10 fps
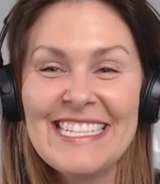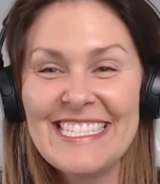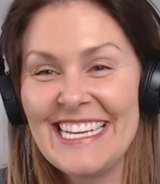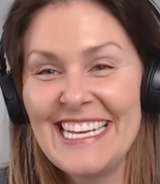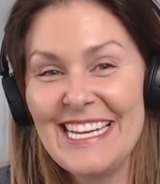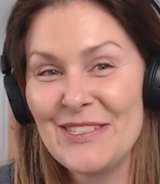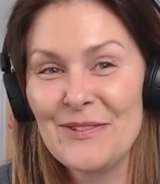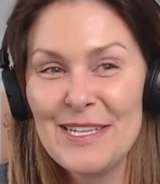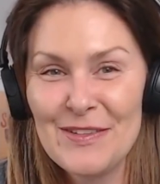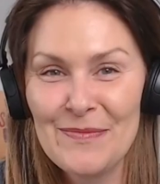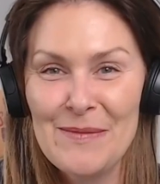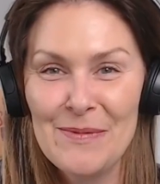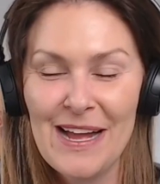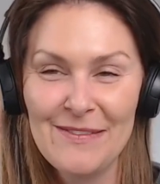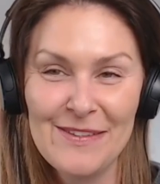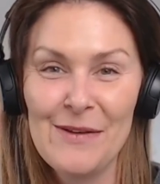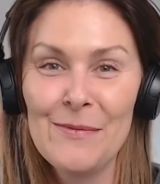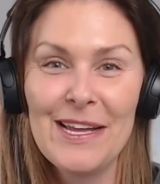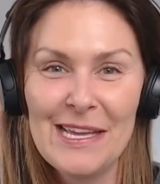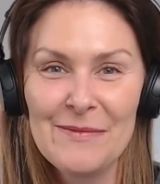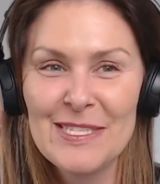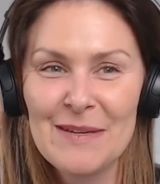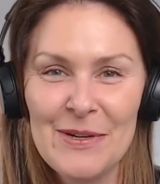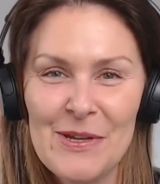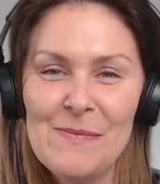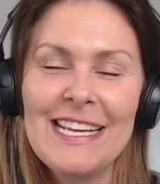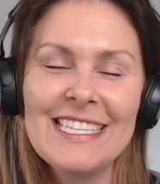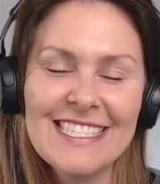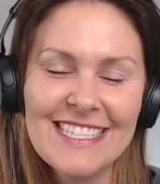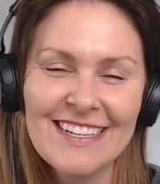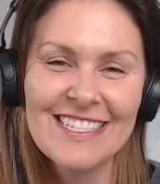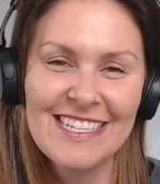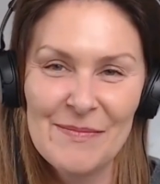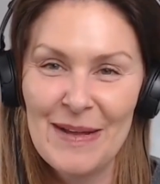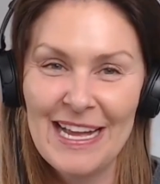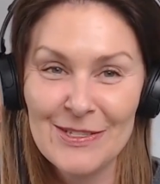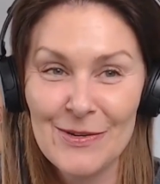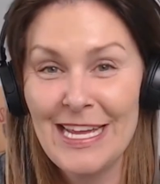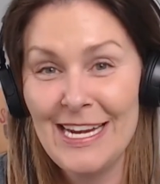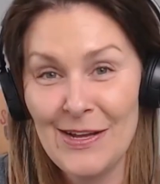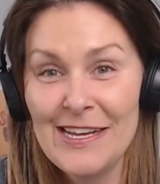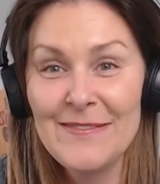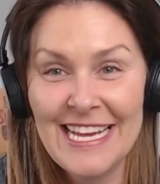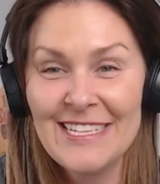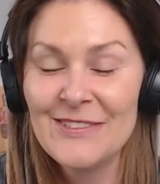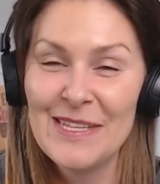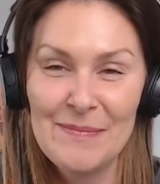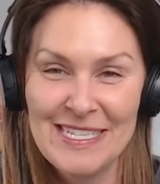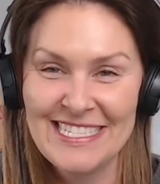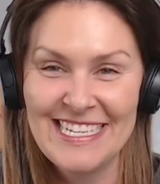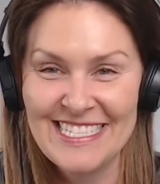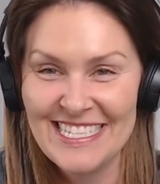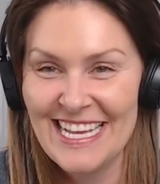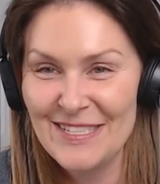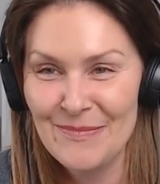to hear stories of people working with someone who makes such an impact on their lives and on their business. So that's